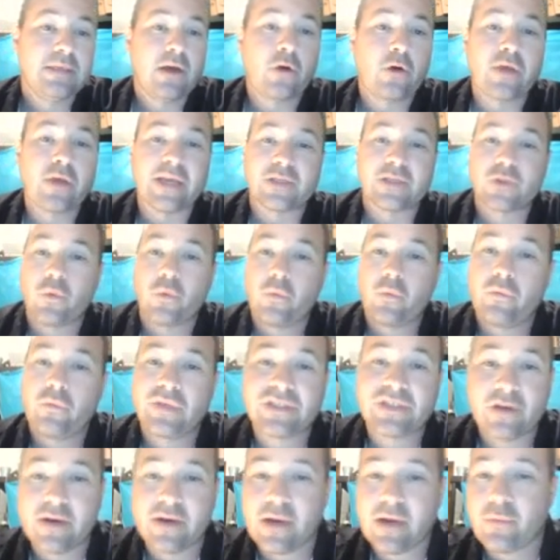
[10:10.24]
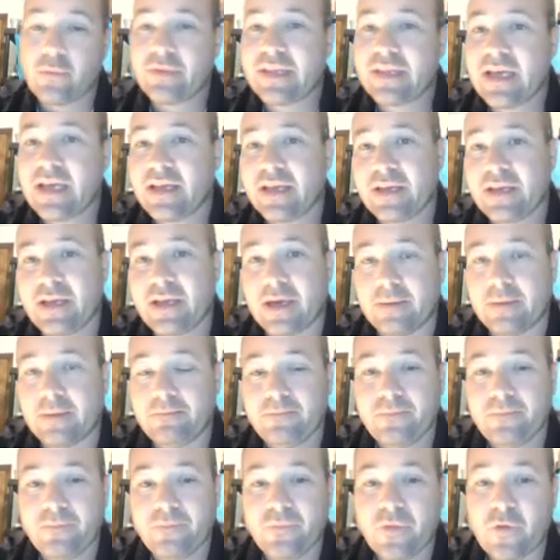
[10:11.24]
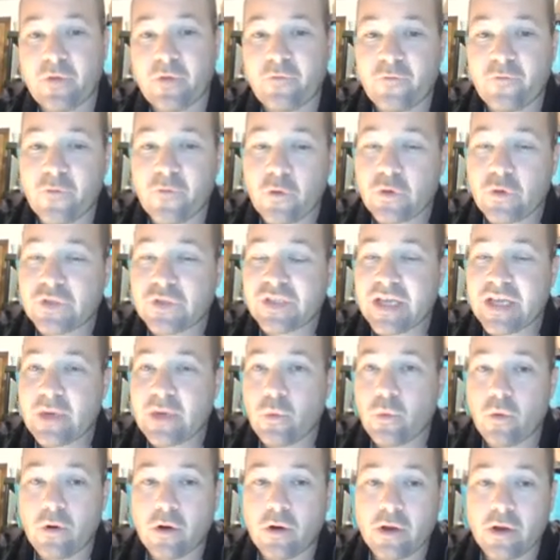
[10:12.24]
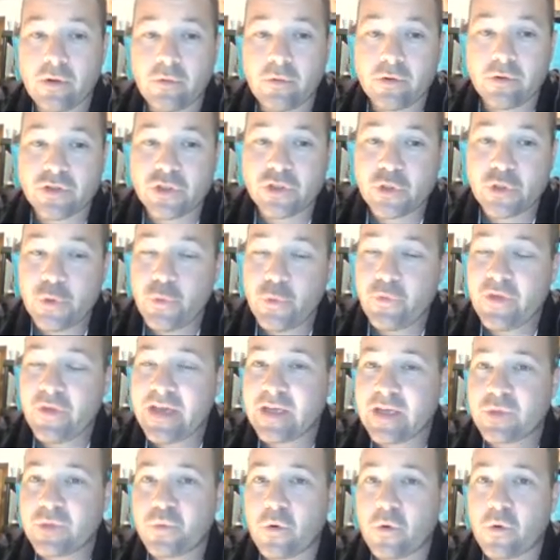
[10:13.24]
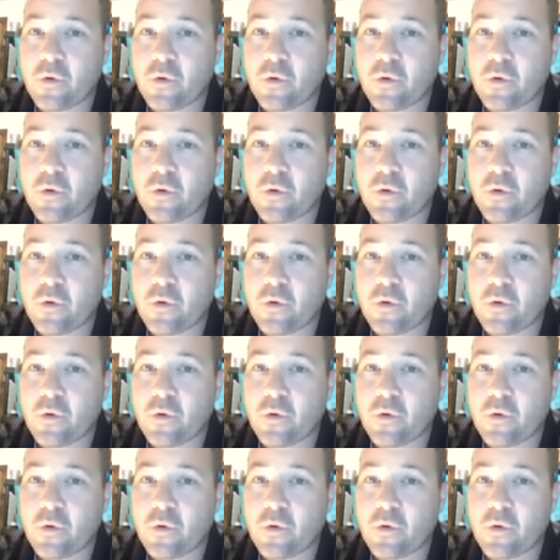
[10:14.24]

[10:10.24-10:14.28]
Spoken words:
Okay, so when we start out with net income, the first thing there's two things